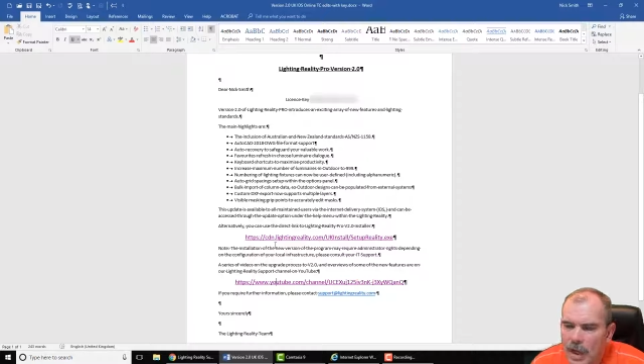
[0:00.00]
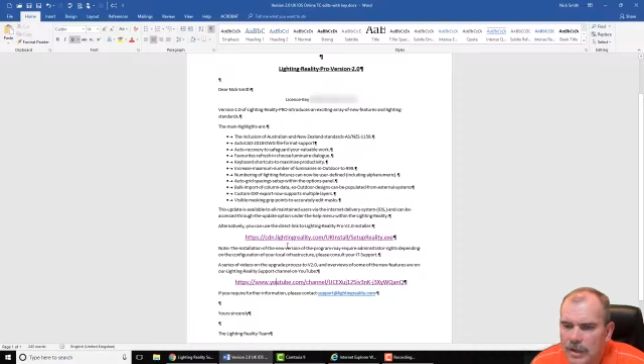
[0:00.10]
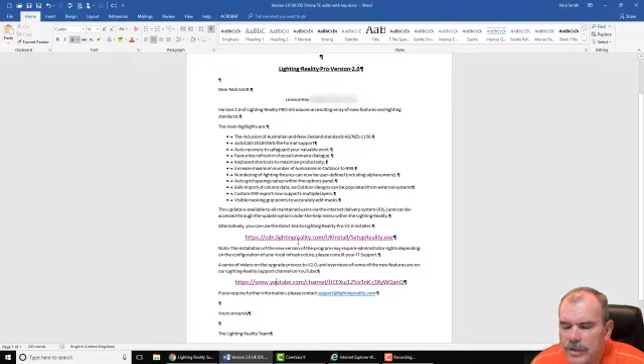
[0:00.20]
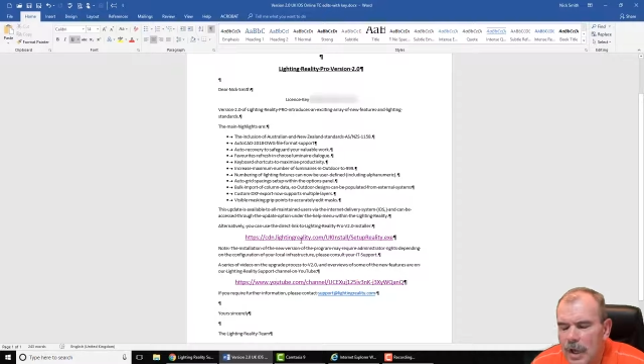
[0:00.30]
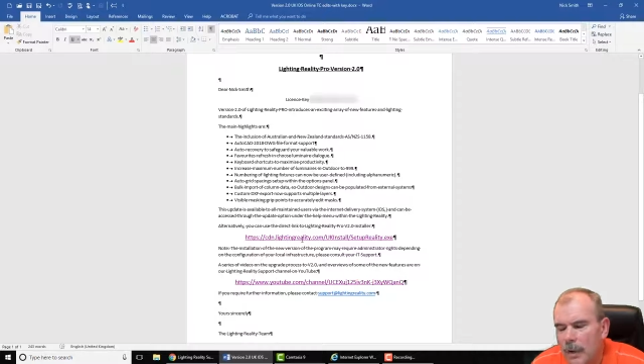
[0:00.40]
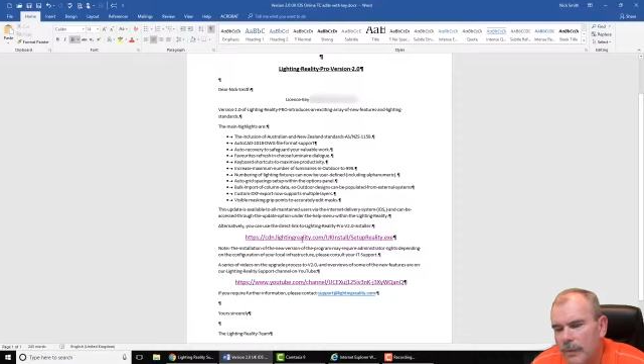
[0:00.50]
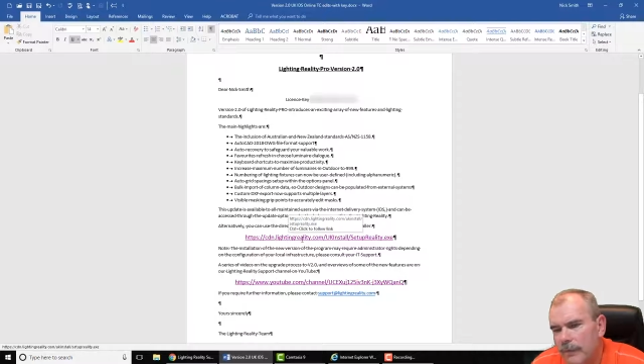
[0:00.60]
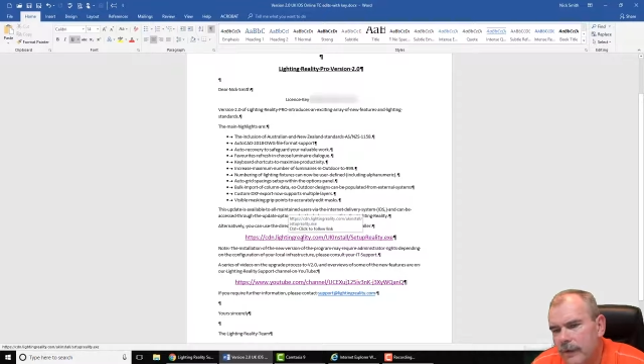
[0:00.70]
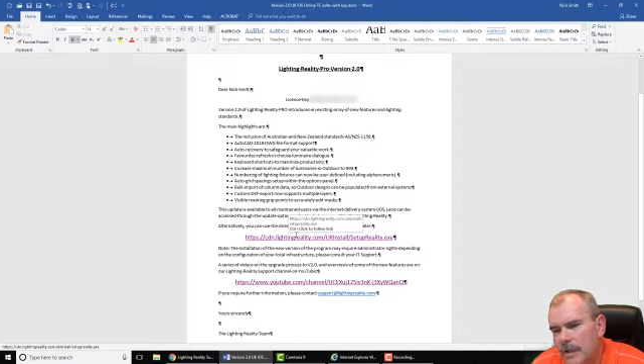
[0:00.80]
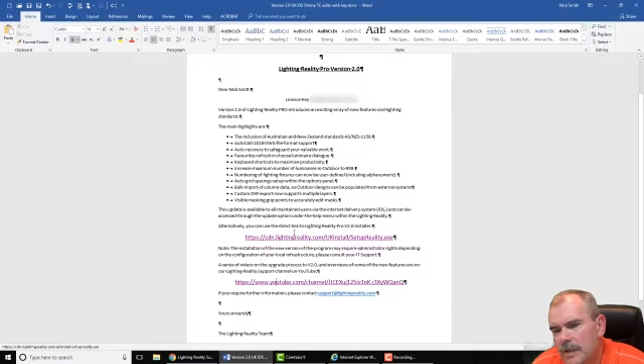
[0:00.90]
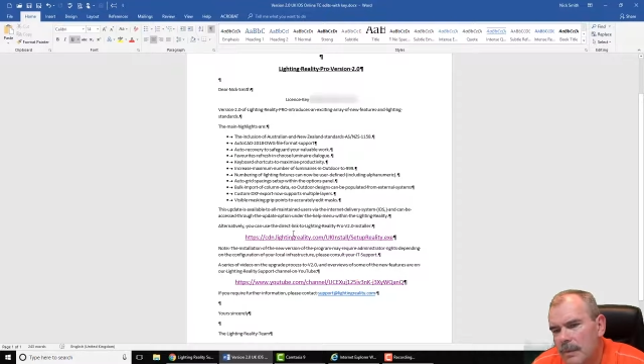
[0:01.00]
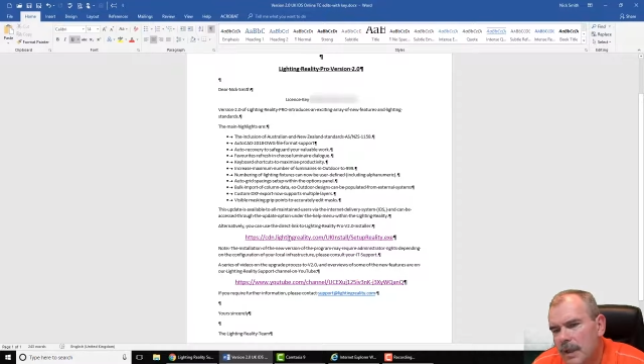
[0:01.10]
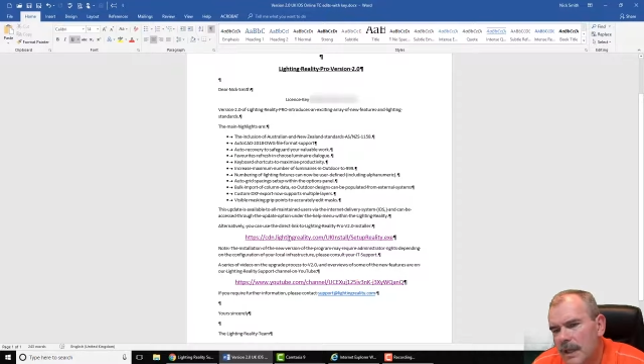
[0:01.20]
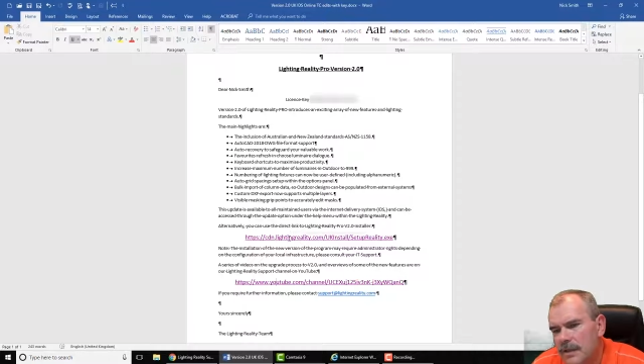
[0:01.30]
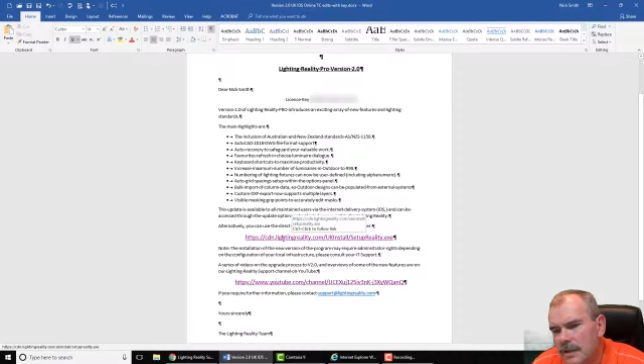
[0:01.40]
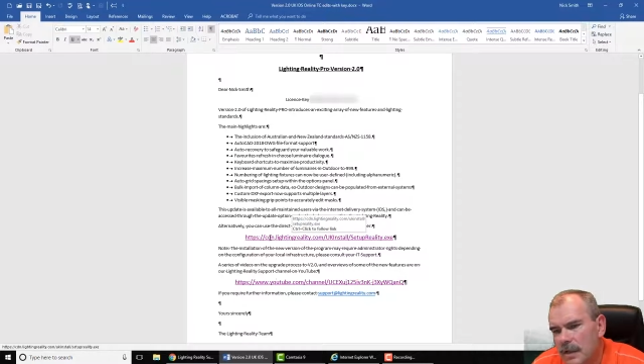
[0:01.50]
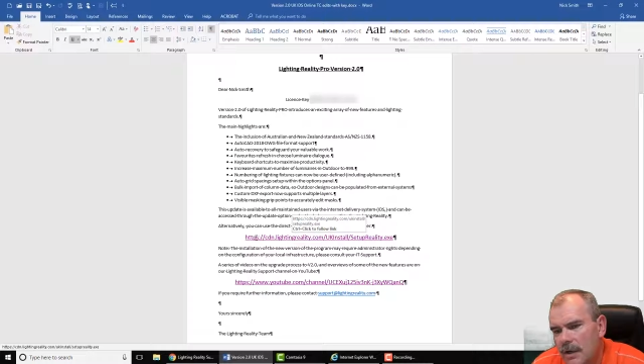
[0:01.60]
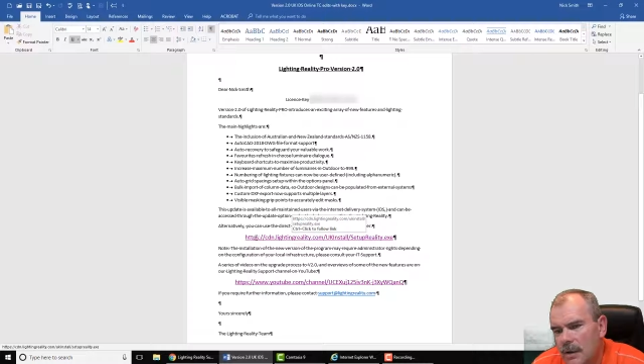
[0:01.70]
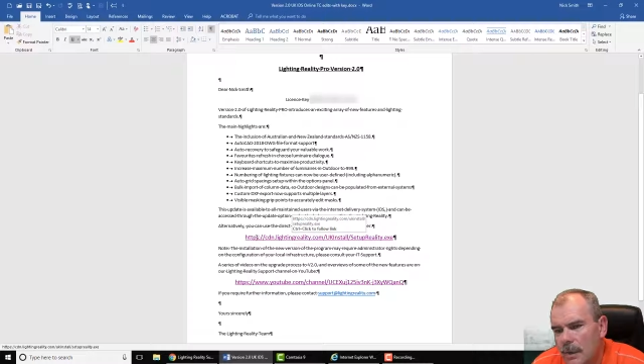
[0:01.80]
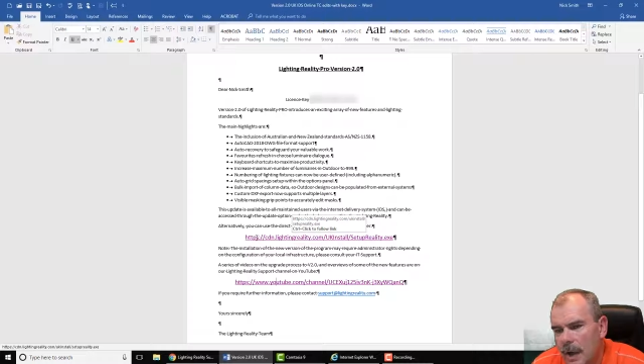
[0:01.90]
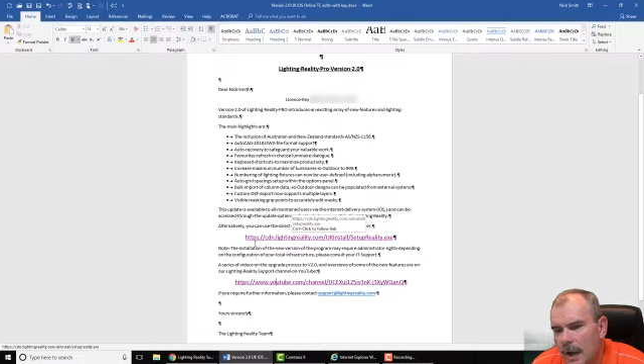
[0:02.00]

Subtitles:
So the first thing we need to do